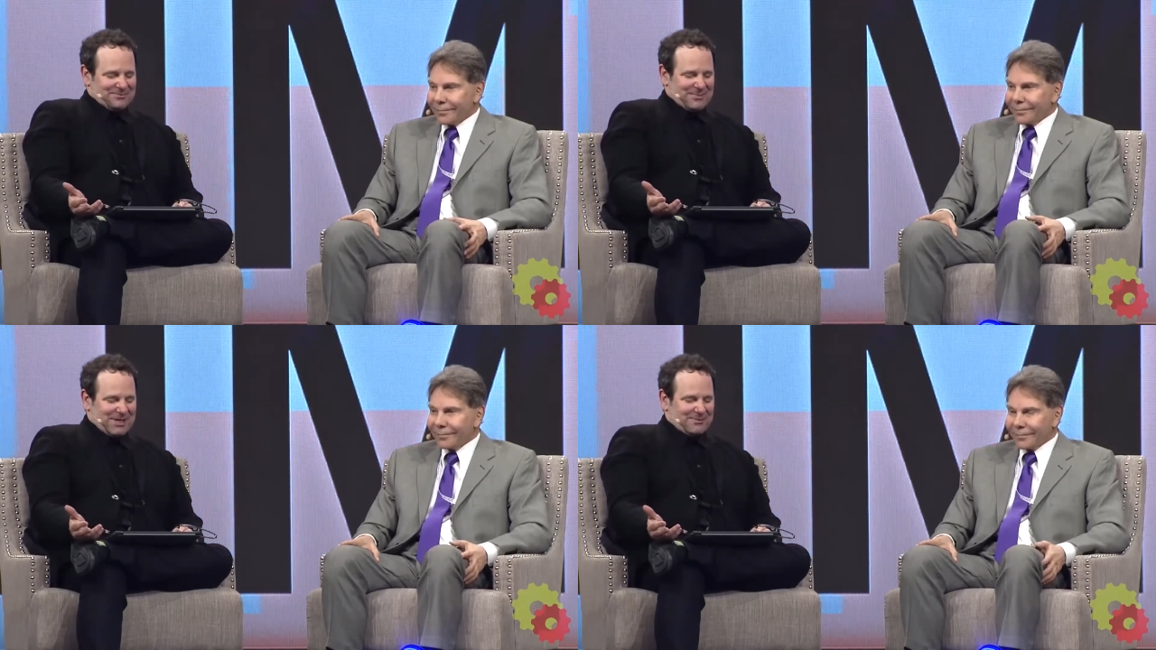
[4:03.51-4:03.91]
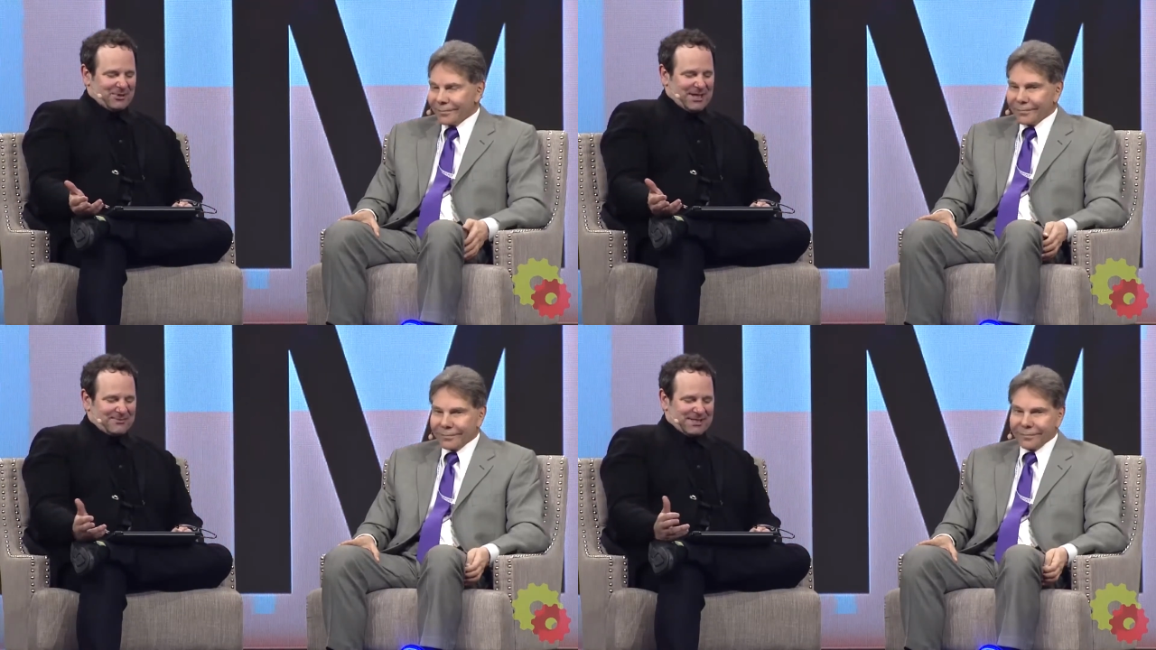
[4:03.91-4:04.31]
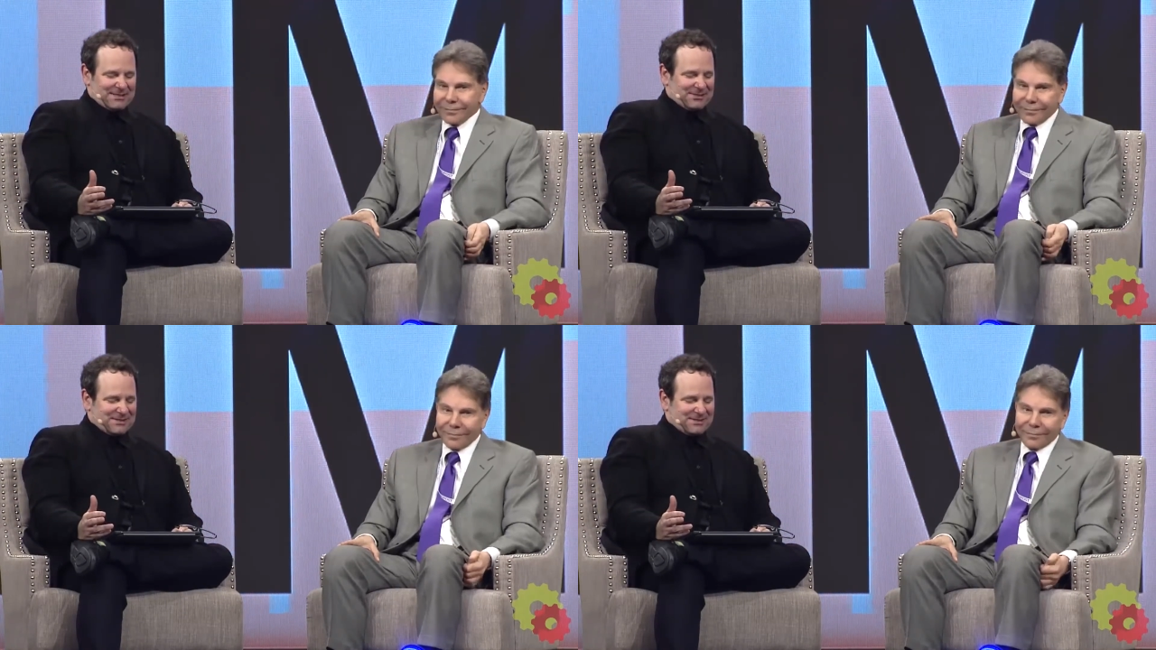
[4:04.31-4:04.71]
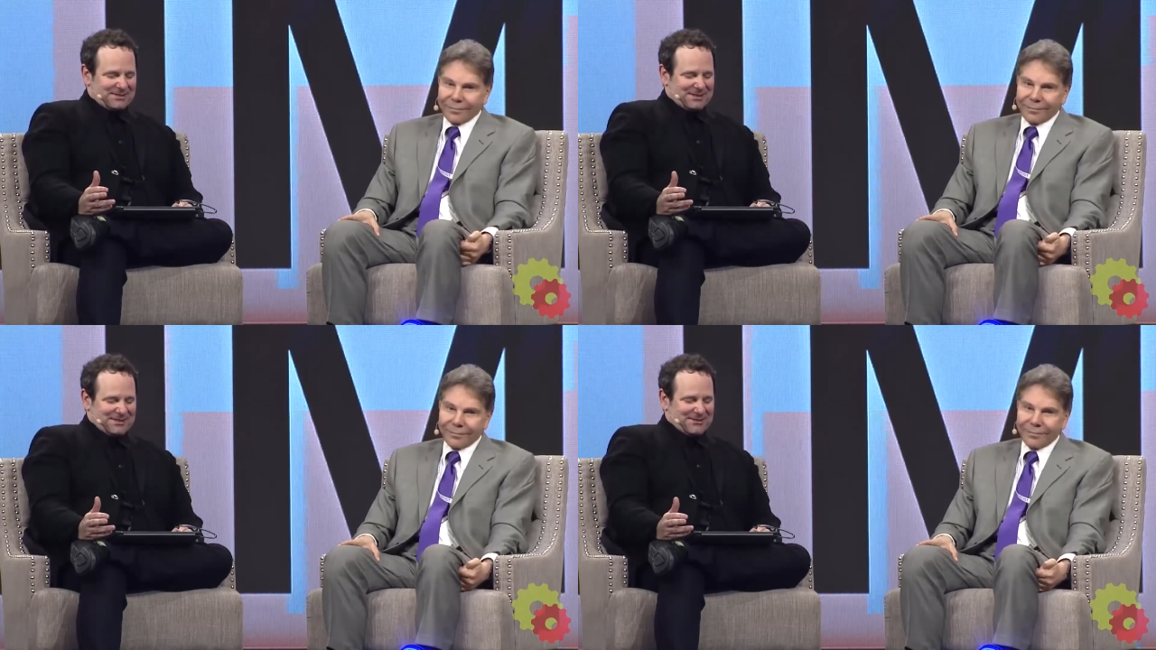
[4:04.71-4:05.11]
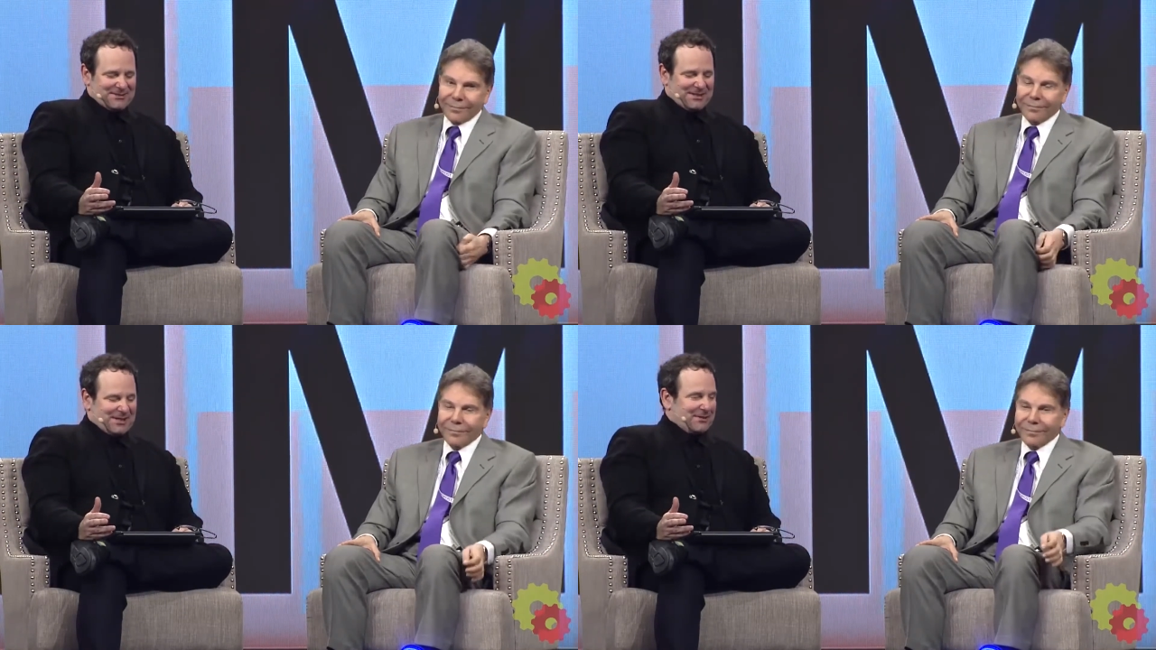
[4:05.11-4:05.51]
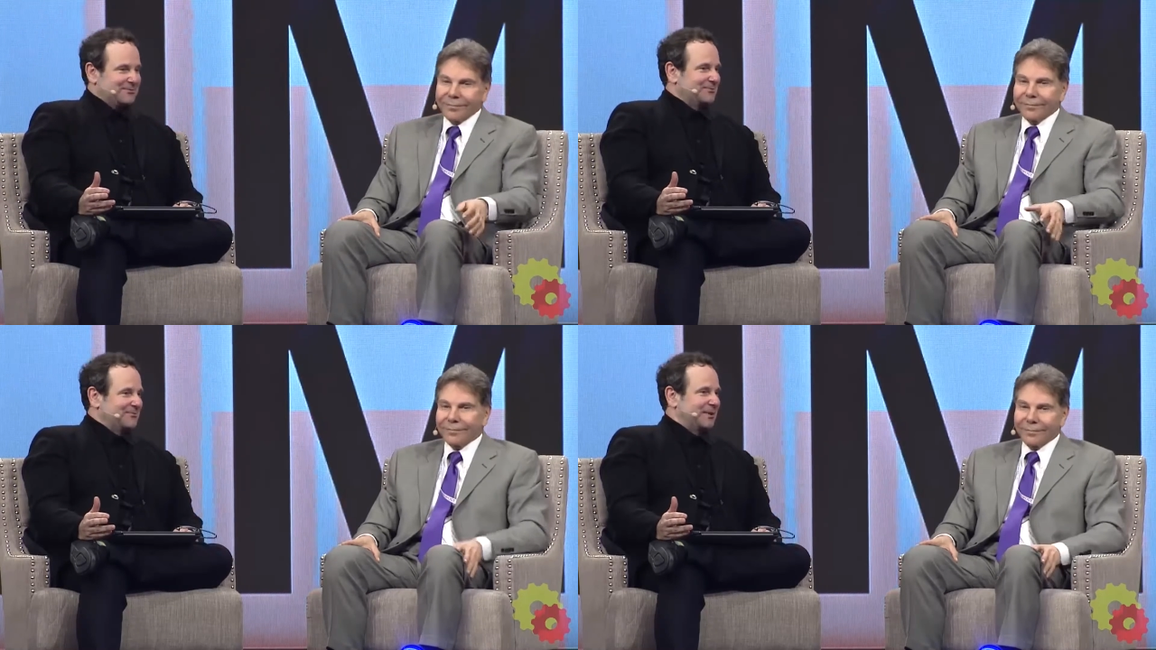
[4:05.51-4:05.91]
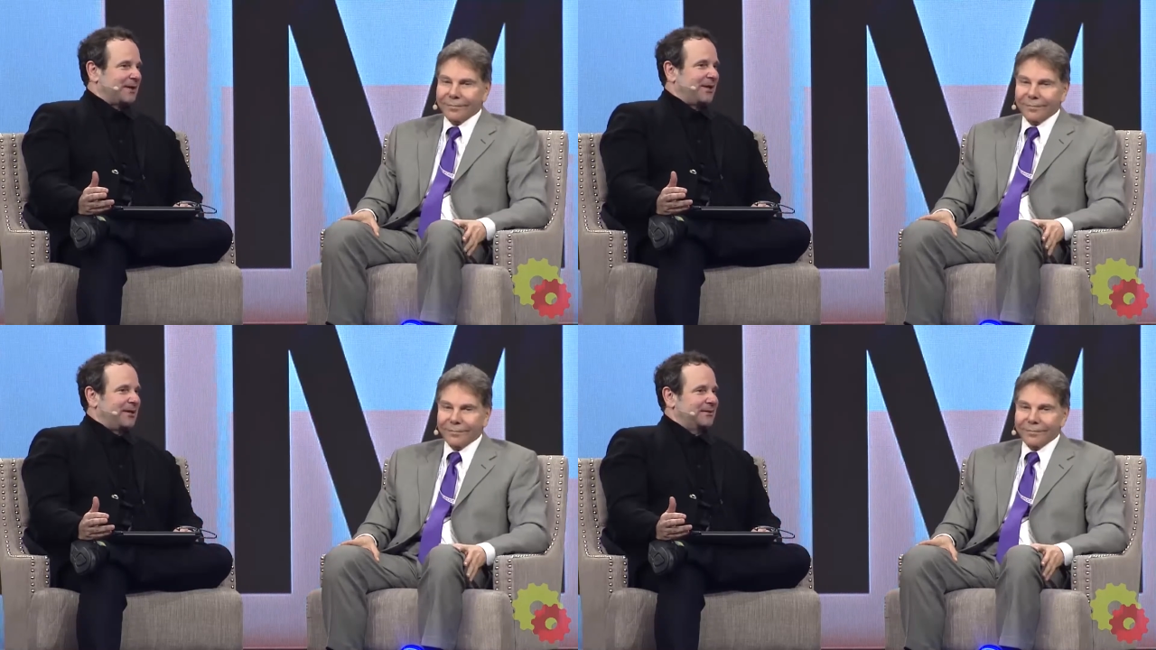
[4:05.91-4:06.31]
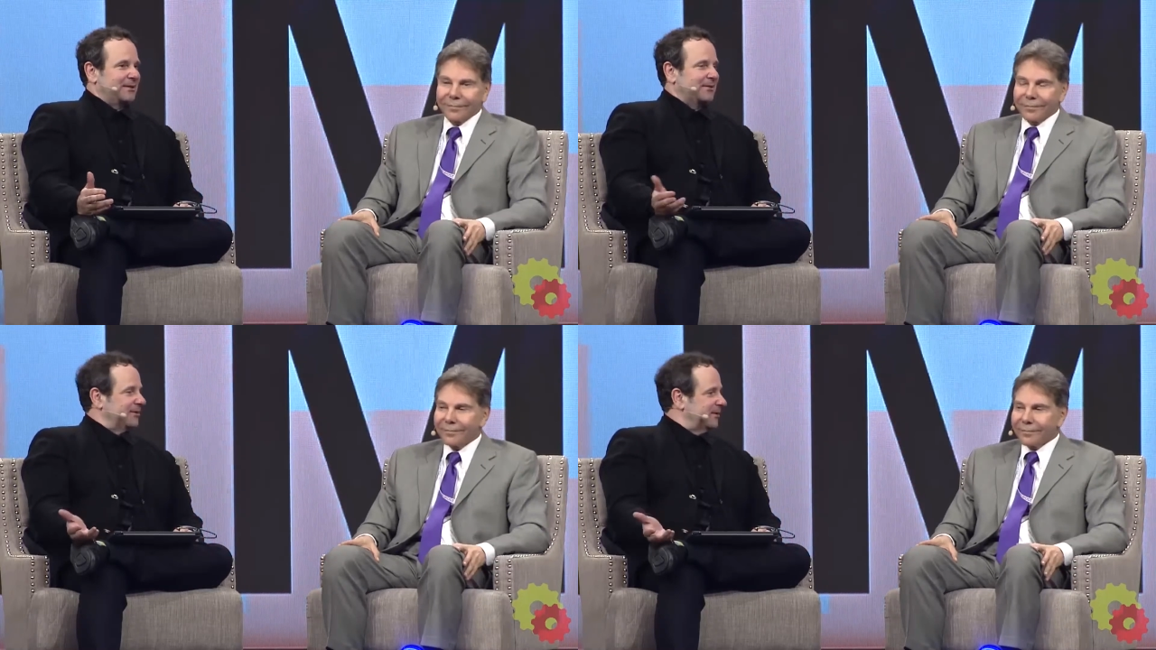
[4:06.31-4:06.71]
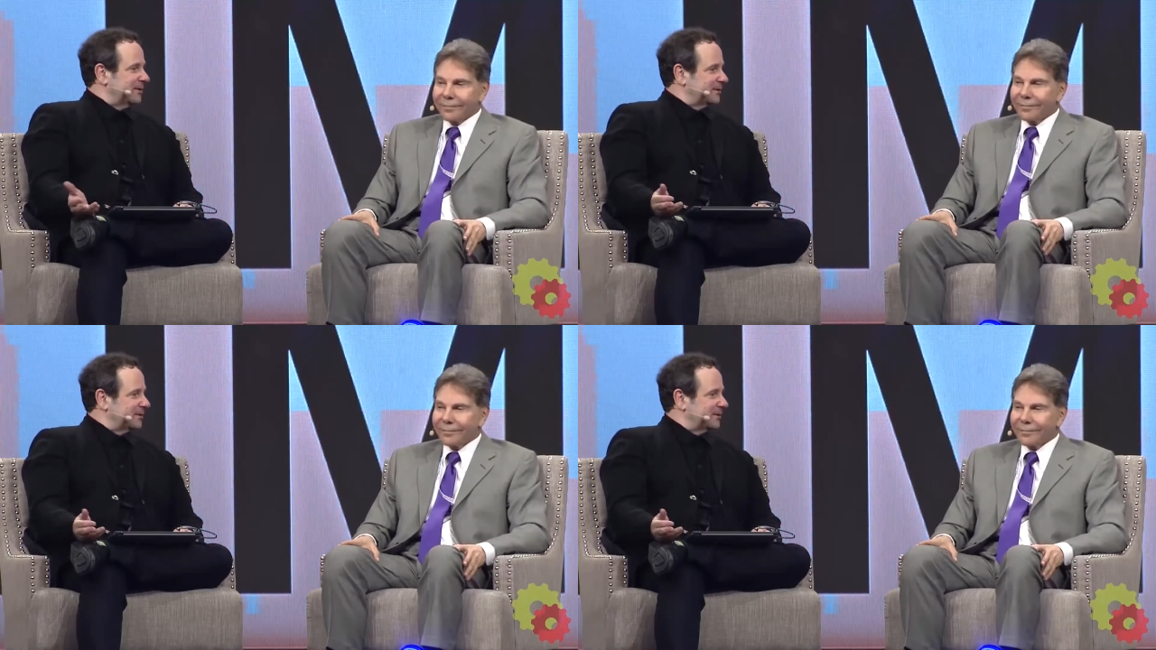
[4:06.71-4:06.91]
Speaker 1: uh, brand messages uh, without having to call our